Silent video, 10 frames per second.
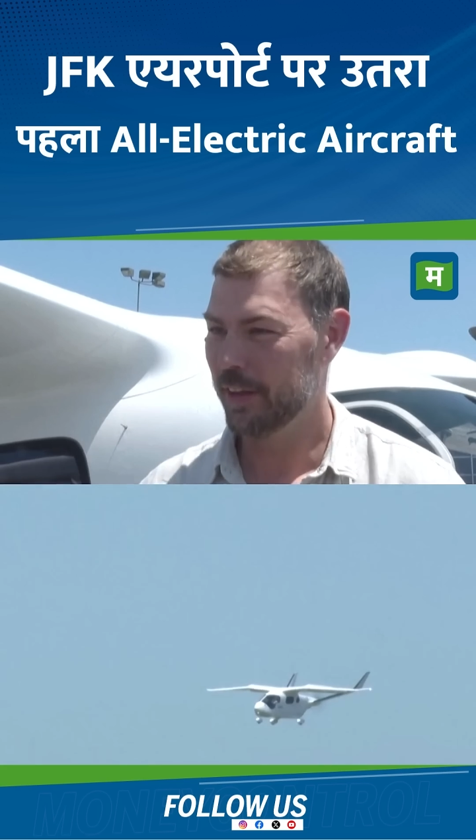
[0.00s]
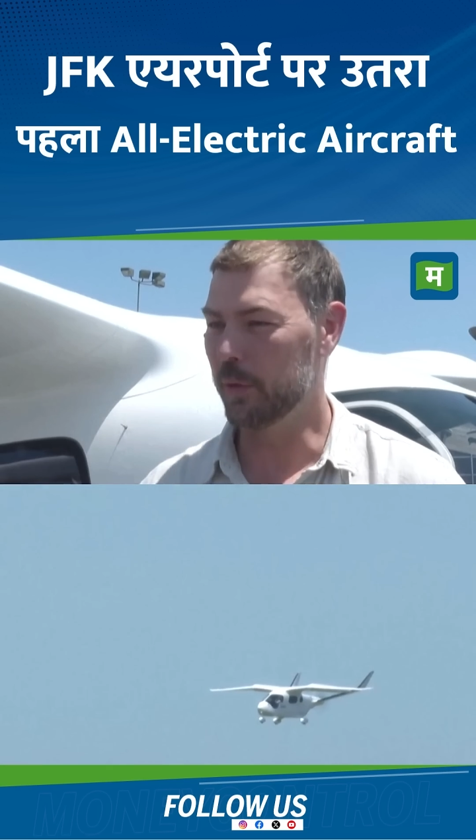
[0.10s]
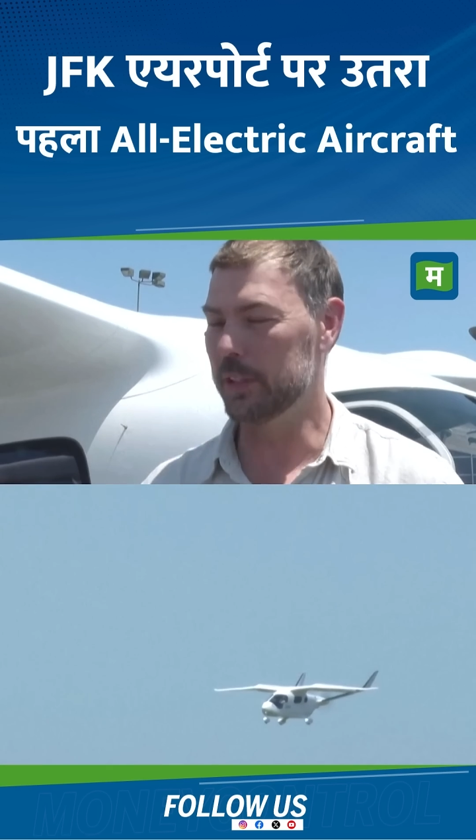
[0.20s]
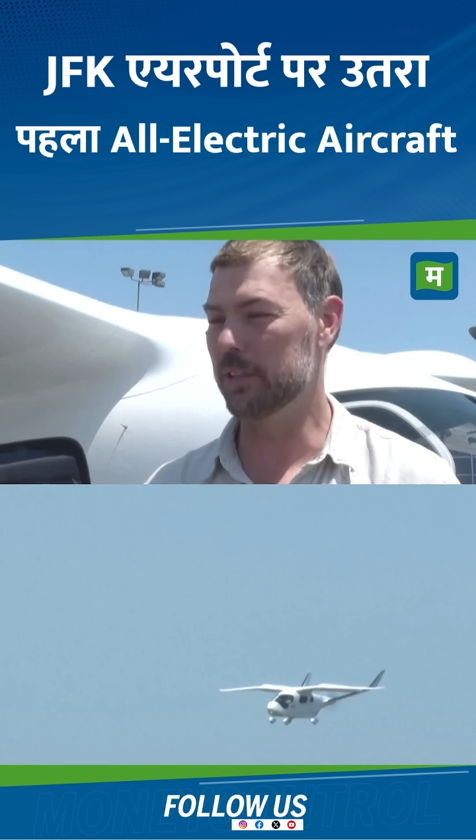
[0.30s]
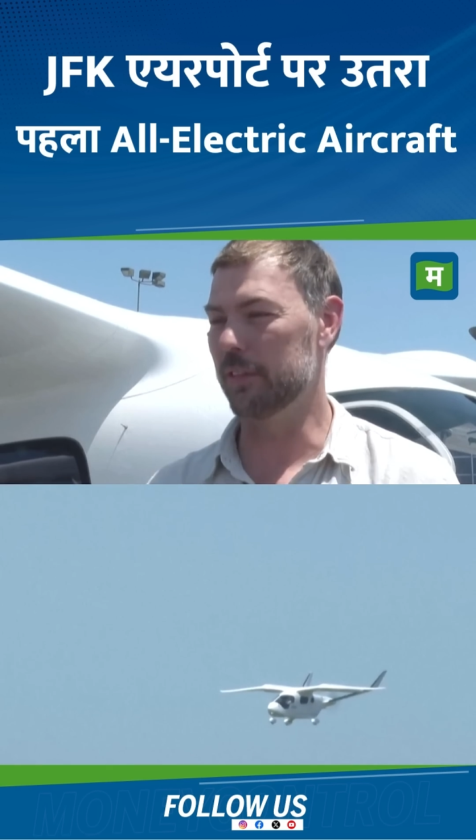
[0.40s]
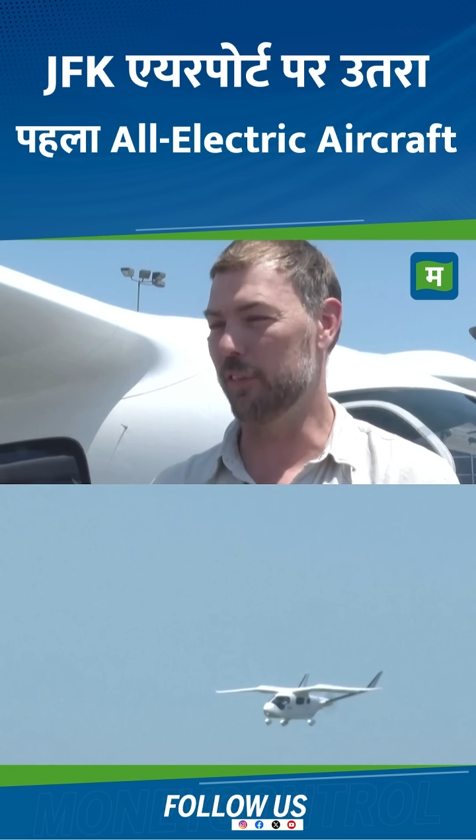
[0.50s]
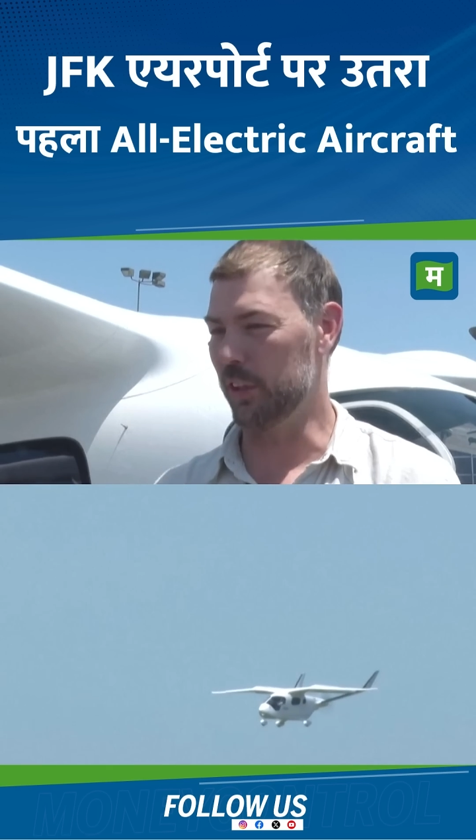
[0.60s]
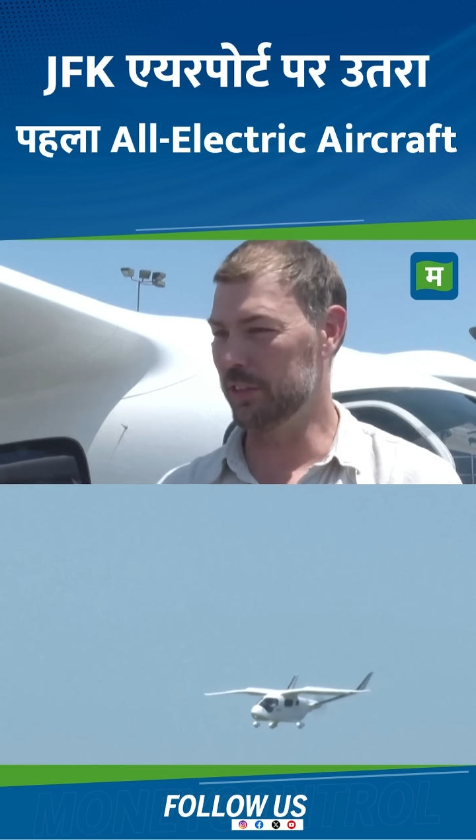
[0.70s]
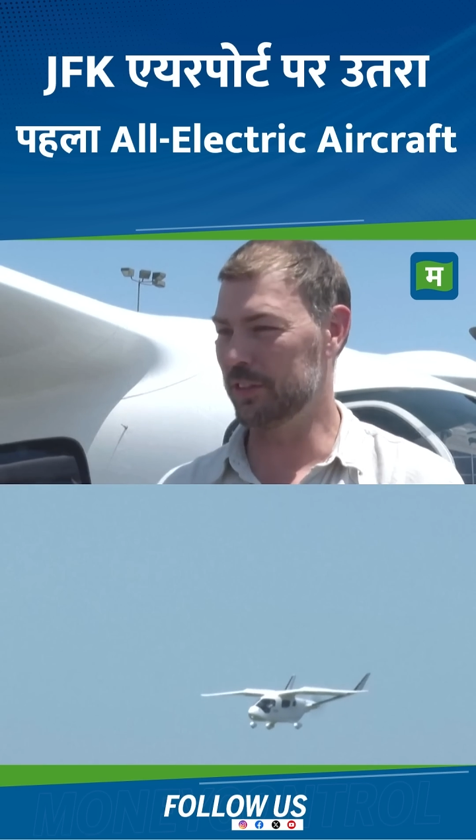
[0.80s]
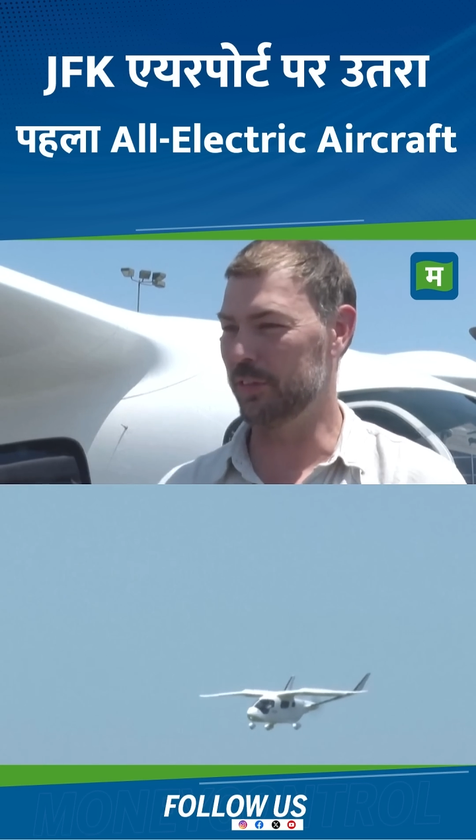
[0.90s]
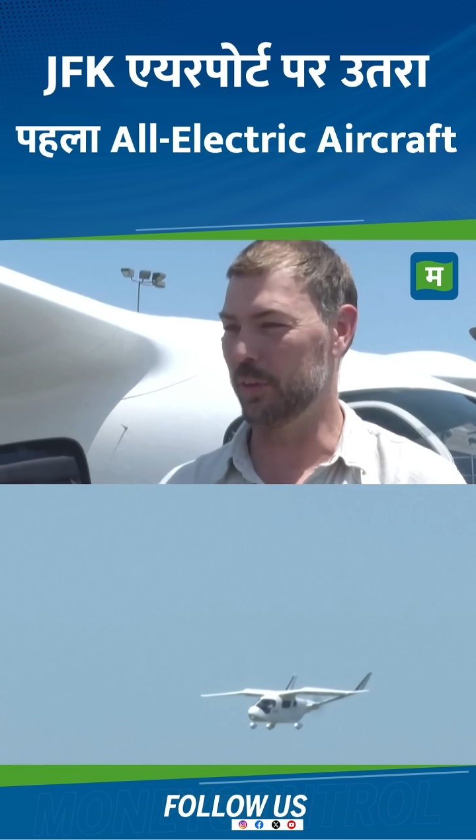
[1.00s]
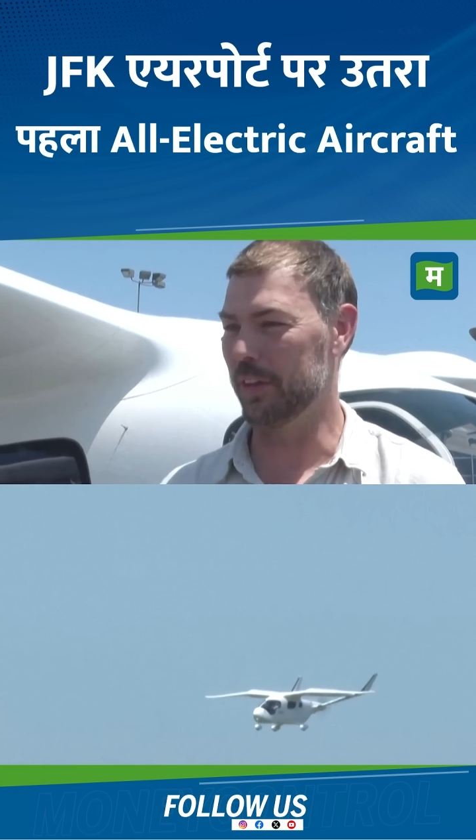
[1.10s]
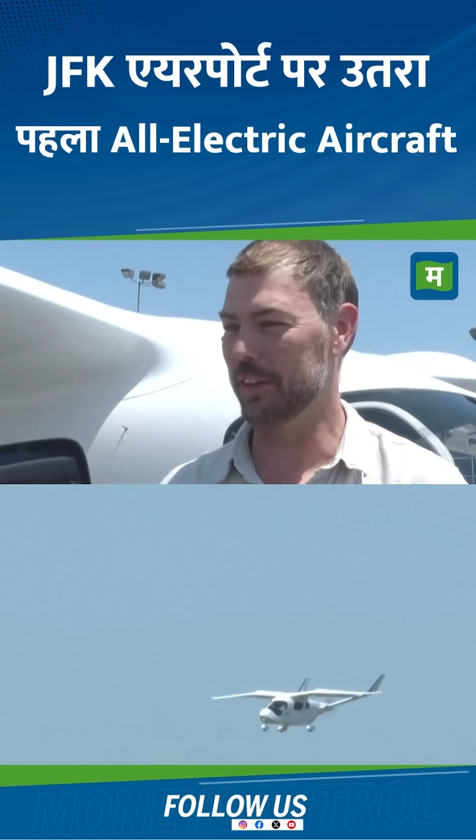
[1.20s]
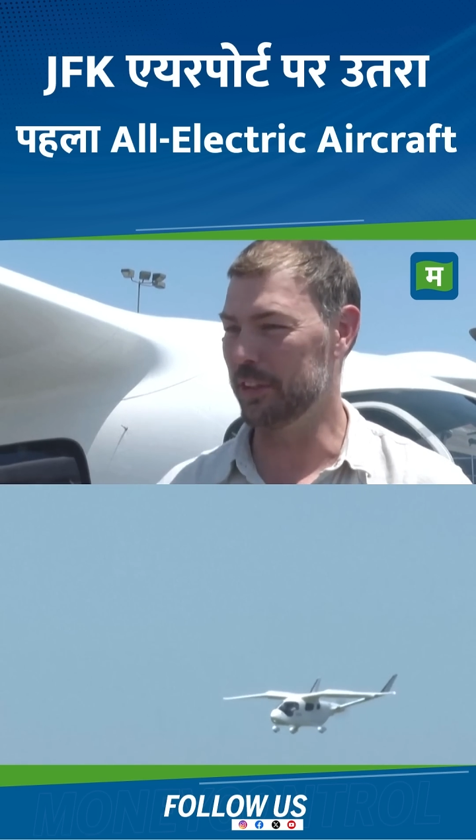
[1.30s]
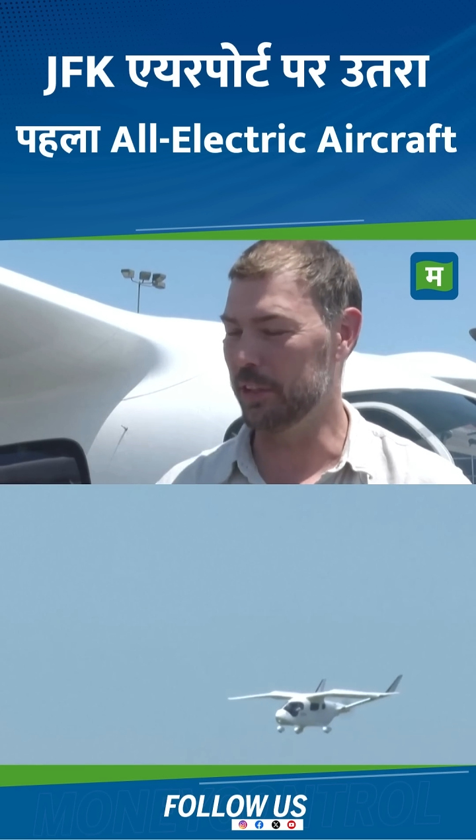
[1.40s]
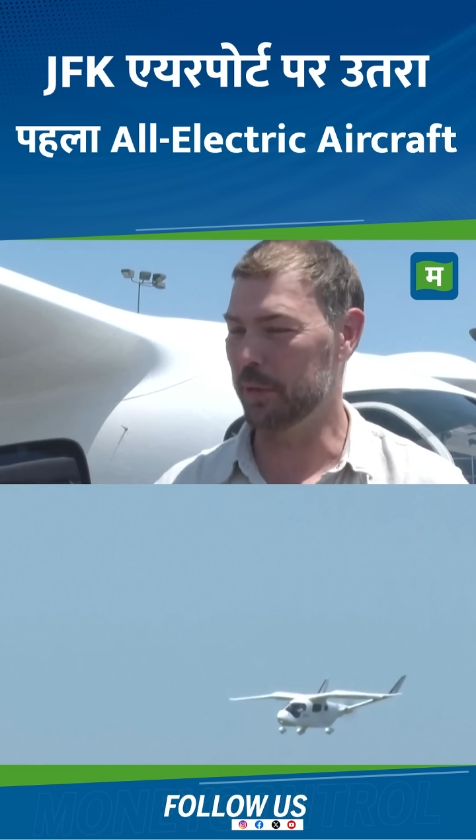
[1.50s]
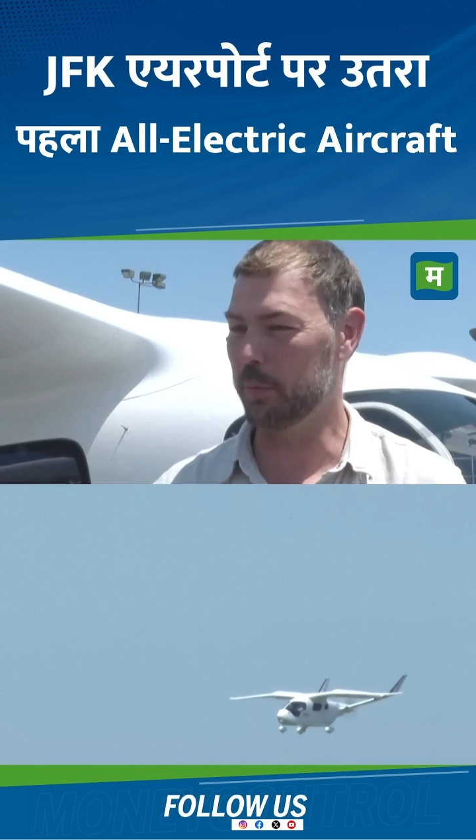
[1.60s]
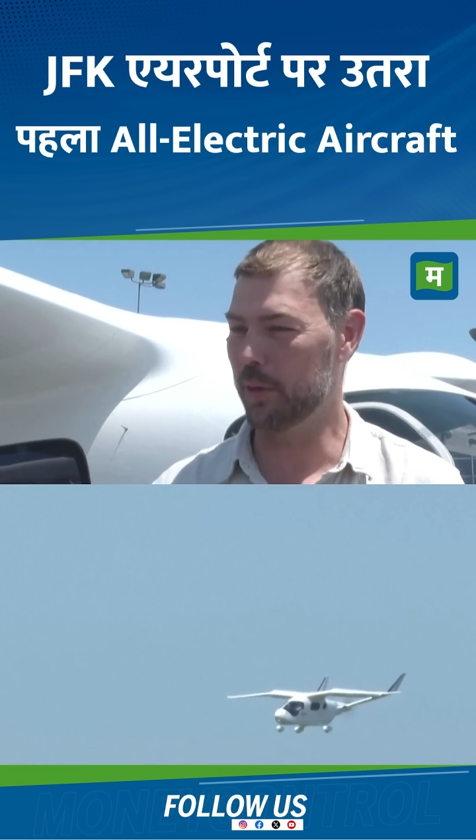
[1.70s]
which was a first for the New York